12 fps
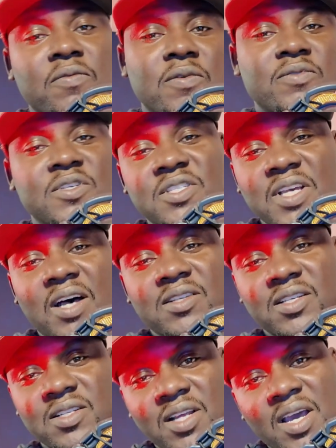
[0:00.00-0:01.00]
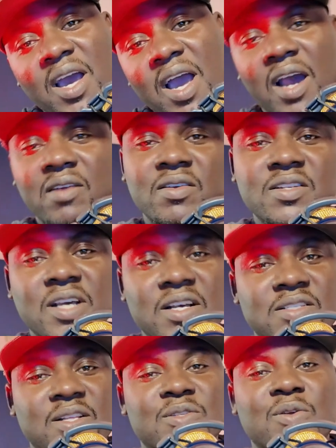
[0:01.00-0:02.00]
50,000,
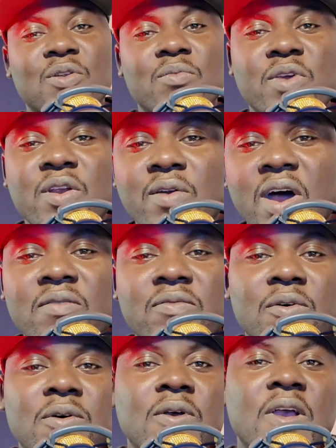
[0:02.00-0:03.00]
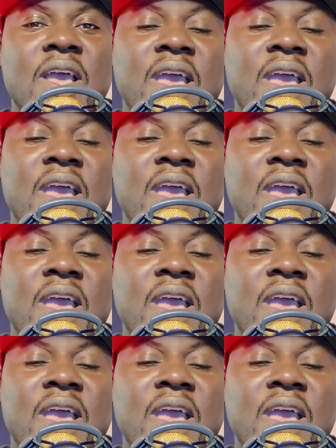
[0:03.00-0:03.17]
100,000, there's going to be a raffle.